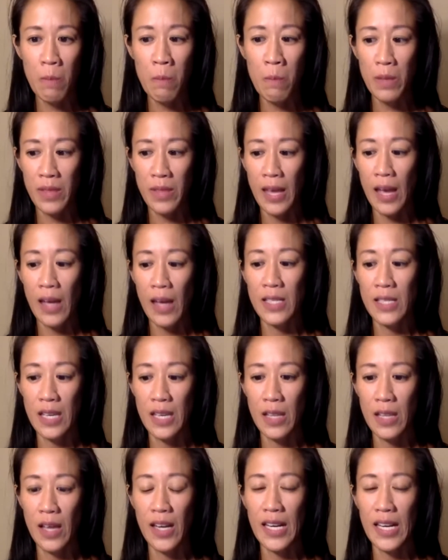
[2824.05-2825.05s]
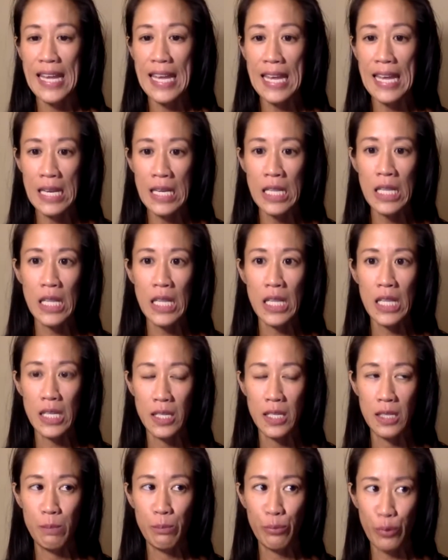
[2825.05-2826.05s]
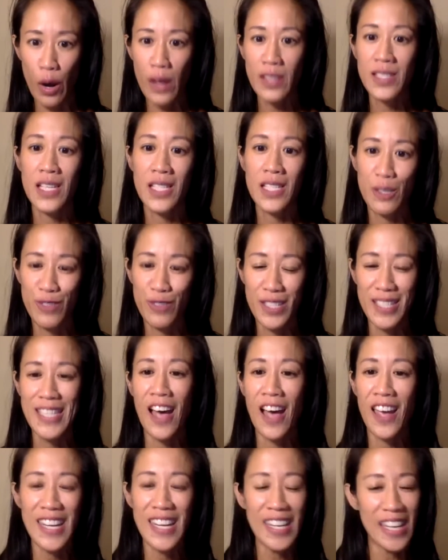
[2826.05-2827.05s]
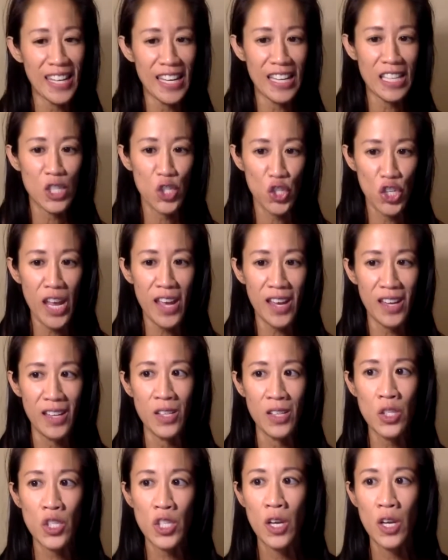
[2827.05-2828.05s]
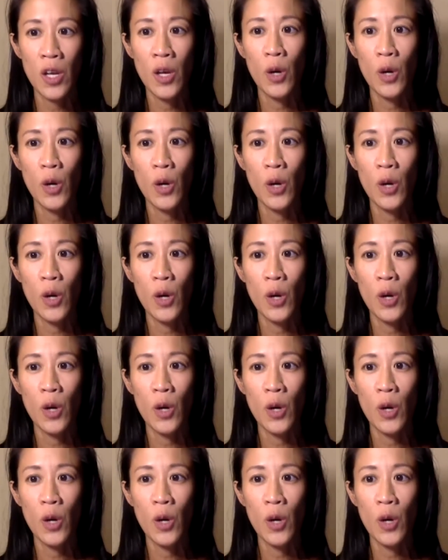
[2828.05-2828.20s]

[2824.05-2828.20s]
but the idea that in the process of designing an exchange,